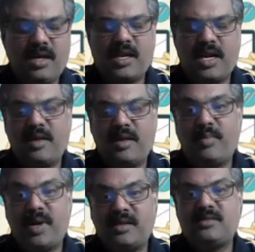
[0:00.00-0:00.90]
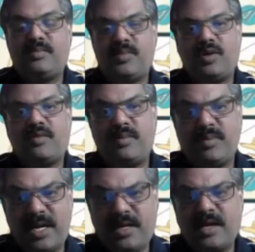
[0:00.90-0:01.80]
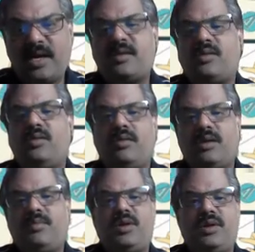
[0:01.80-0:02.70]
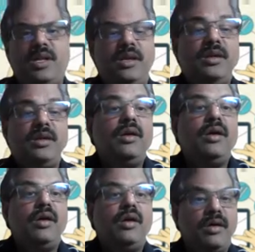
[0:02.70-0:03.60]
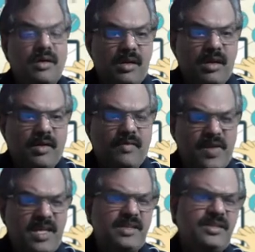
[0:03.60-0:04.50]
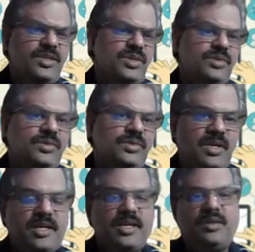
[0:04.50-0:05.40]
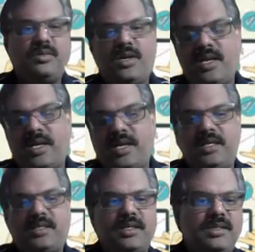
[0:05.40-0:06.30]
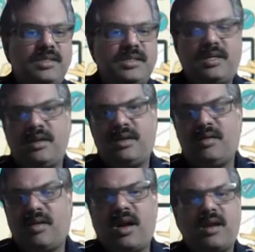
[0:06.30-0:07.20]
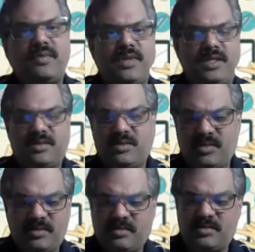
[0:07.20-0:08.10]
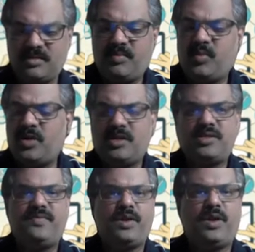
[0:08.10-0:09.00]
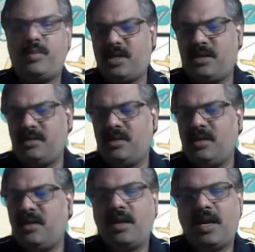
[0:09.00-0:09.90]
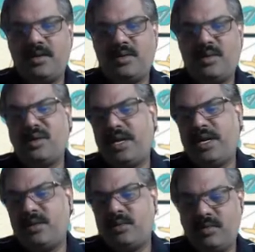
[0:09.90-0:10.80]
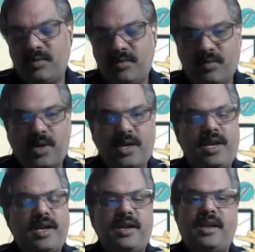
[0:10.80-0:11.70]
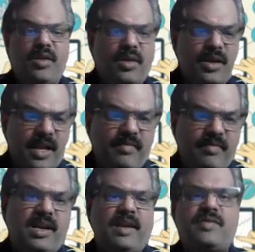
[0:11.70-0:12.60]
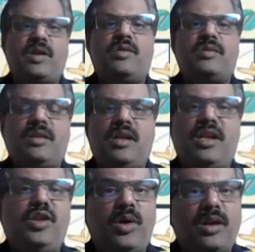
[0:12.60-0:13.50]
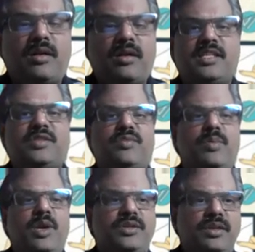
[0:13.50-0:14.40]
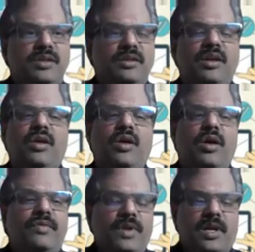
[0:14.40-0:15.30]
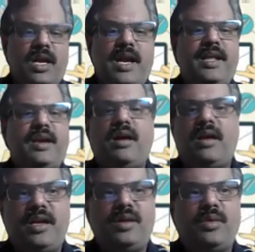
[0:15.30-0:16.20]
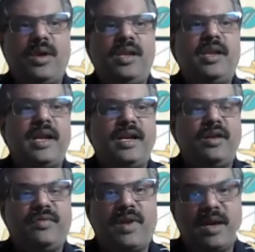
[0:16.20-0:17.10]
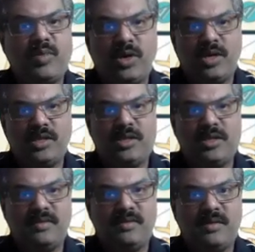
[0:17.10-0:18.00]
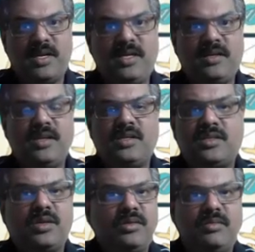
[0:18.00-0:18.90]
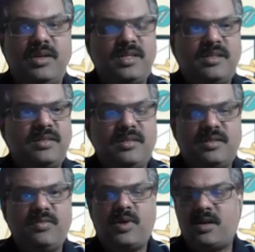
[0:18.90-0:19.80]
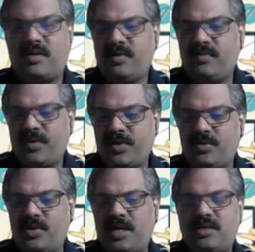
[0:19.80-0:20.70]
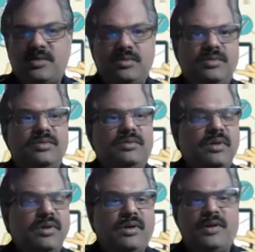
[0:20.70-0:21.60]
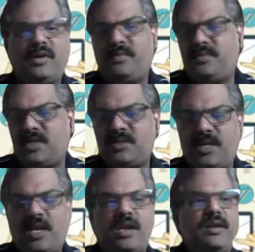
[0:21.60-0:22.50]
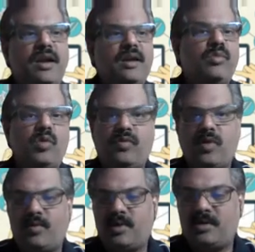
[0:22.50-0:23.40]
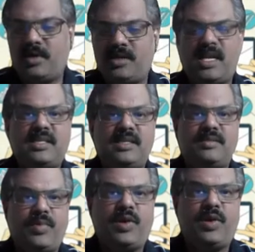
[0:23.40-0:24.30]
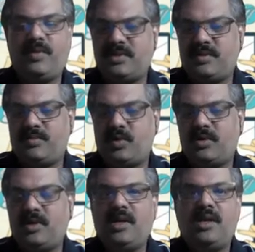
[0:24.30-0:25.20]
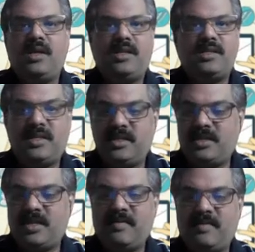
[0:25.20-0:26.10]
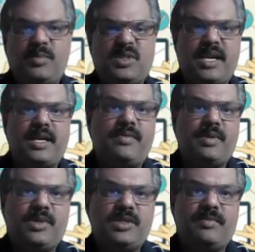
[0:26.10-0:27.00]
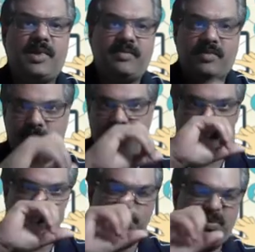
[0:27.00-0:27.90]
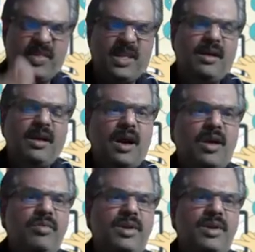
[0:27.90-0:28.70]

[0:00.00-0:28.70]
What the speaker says: get a better support from the entire Google community on various issues related to integrations and a lot of things. So the support is phenomenal, and you don't need to worry, and you're never left out in your transformation of your idea into any kind of app or anything, right? So it's wonderful for you guys to just take it and move forward, and that is beautiful support the citizen developers get from this platform. Now, how do we